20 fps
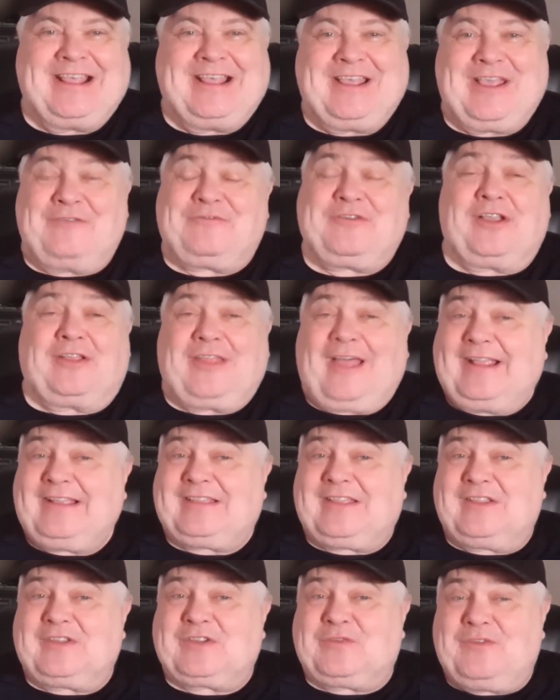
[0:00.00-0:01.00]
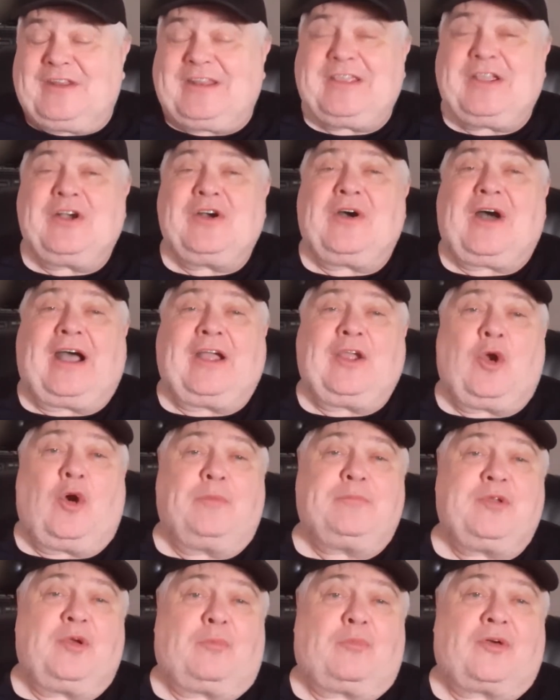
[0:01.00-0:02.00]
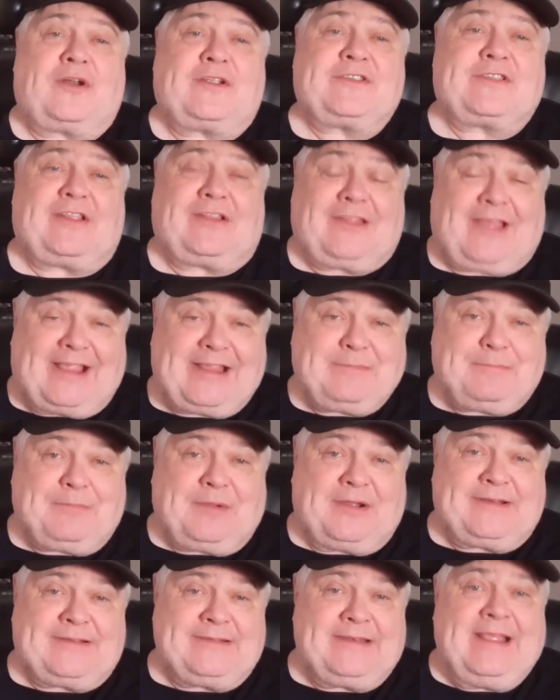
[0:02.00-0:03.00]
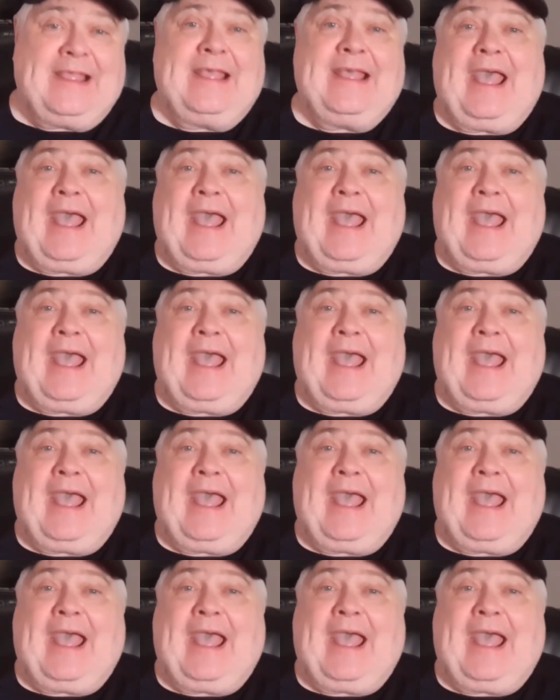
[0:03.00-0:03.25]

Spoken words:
If you like this video, I hope you'll press the like button